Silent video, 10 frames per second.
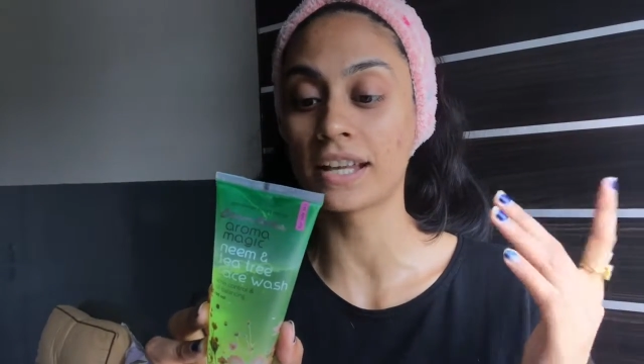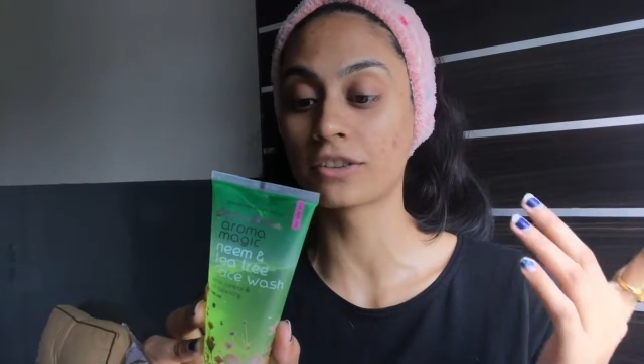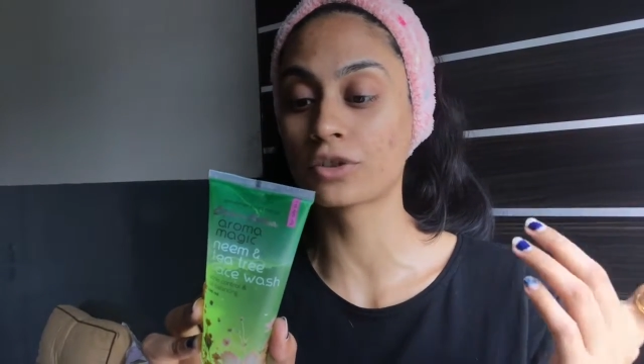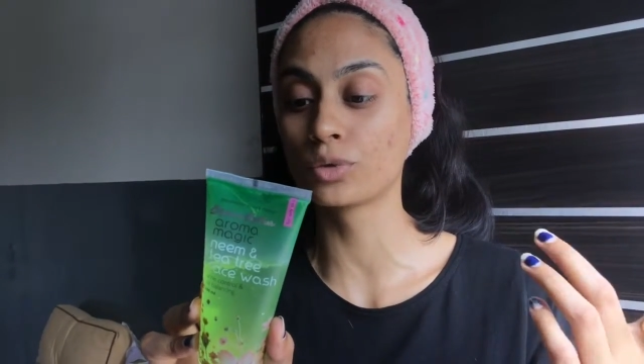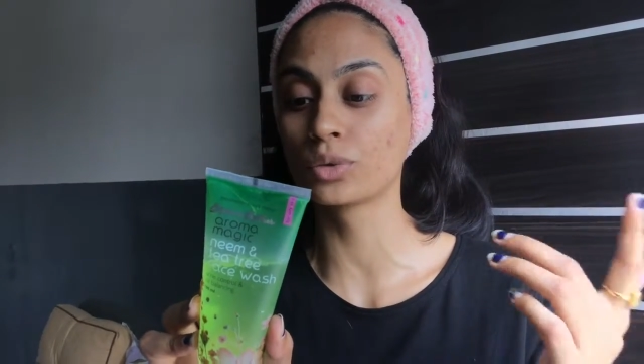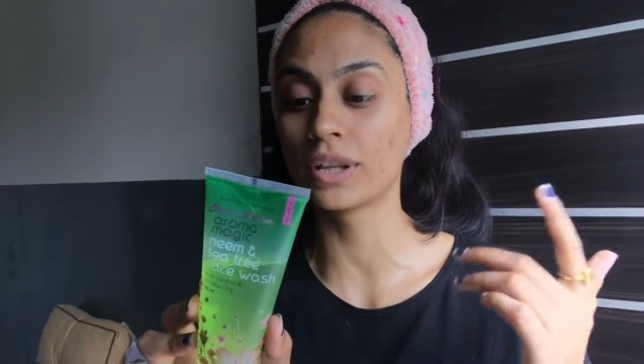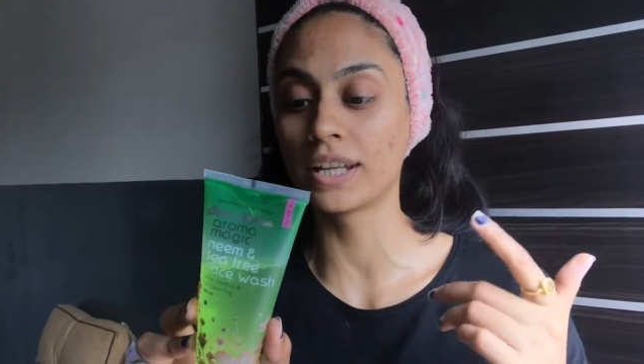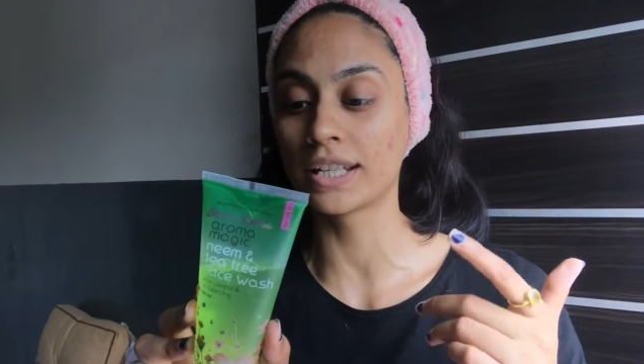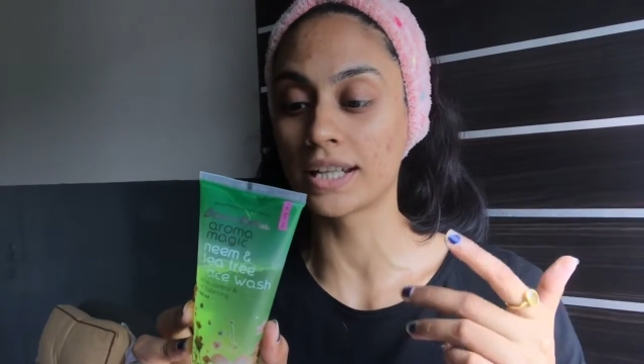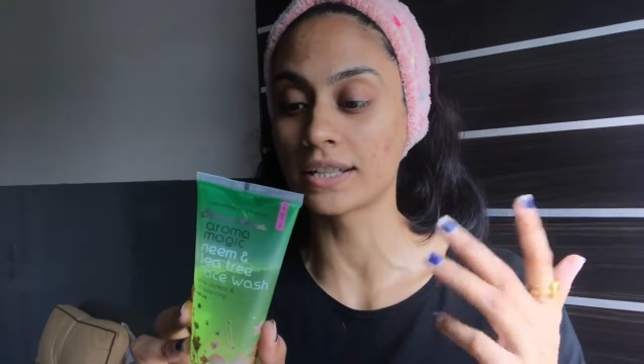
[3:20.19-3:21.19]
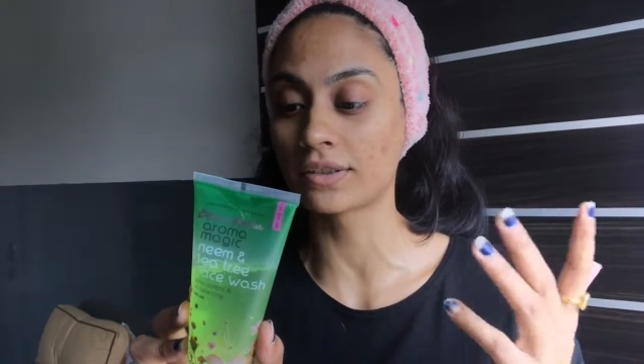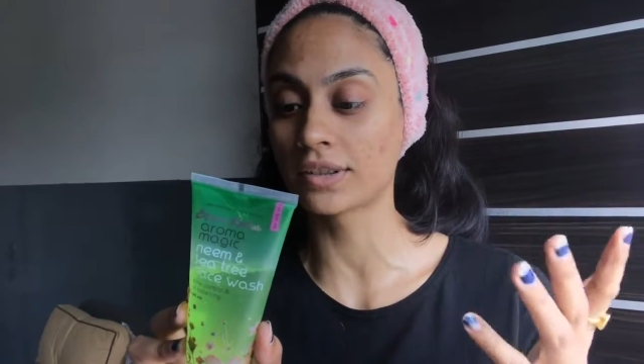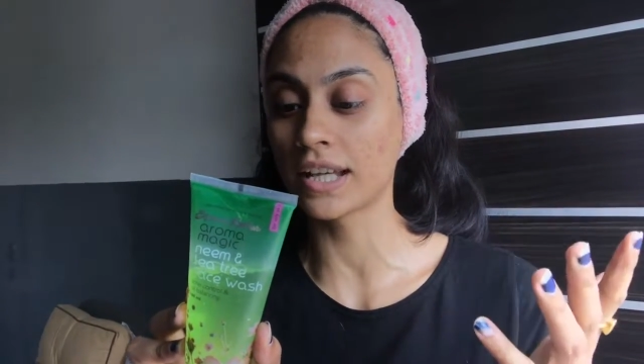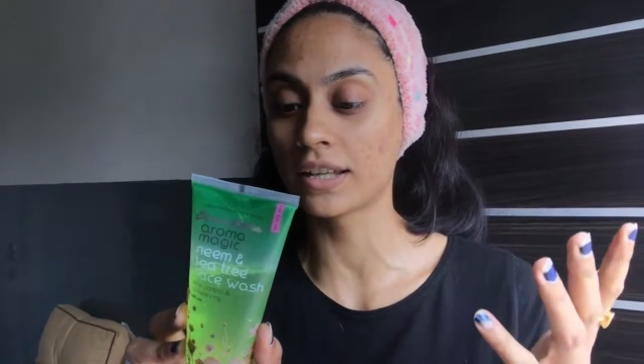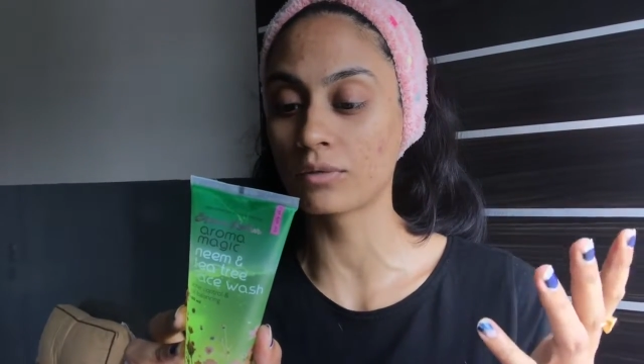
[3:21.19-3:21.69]
and soothe irritated
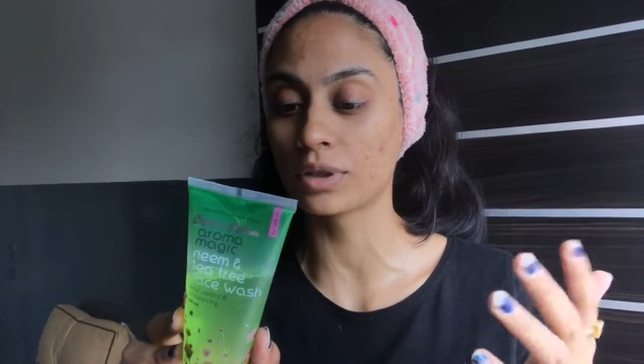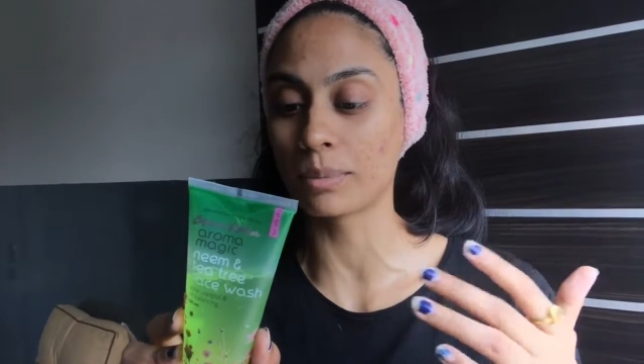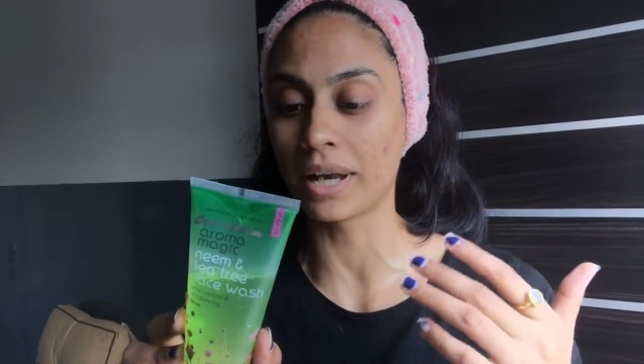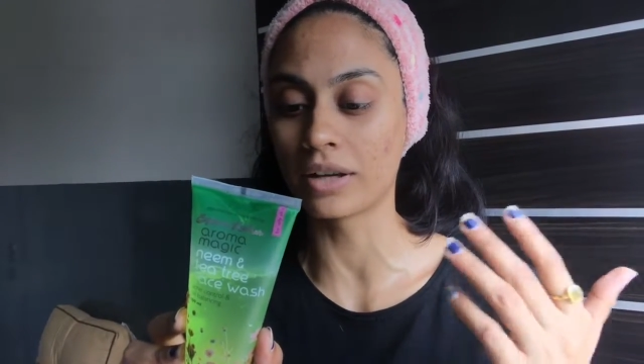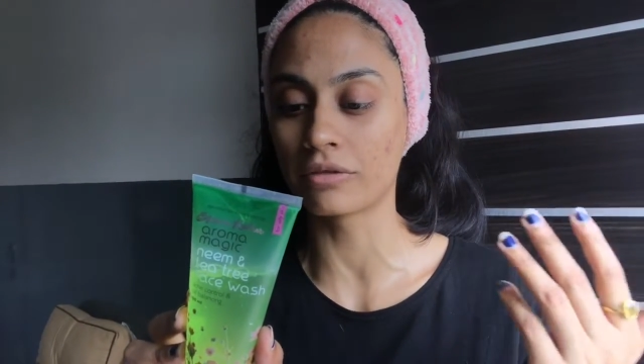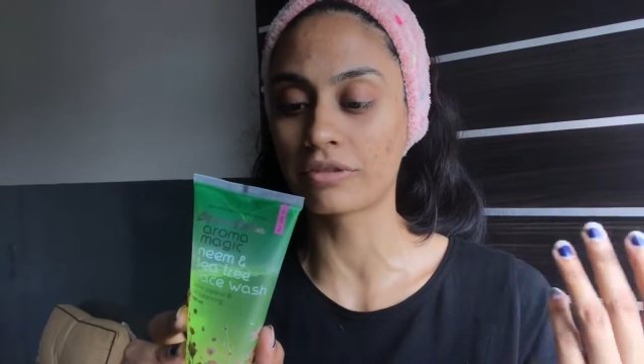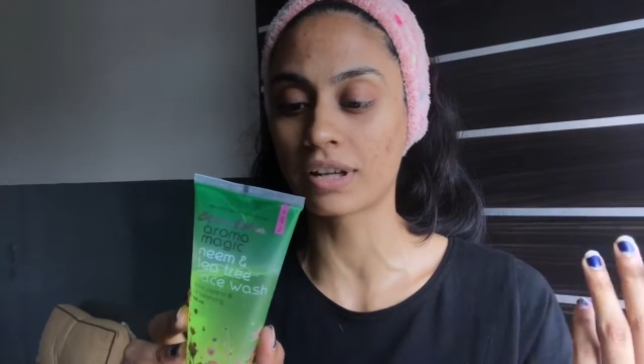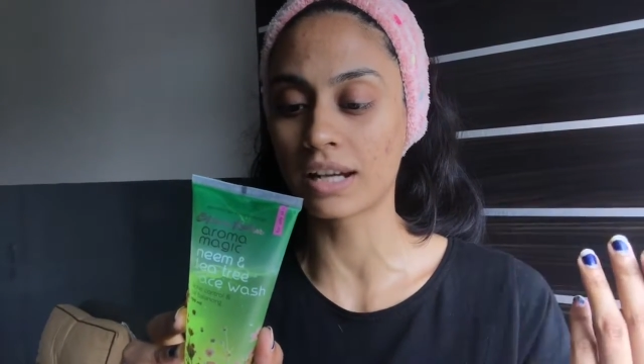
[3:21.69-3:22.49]
skin with a blend of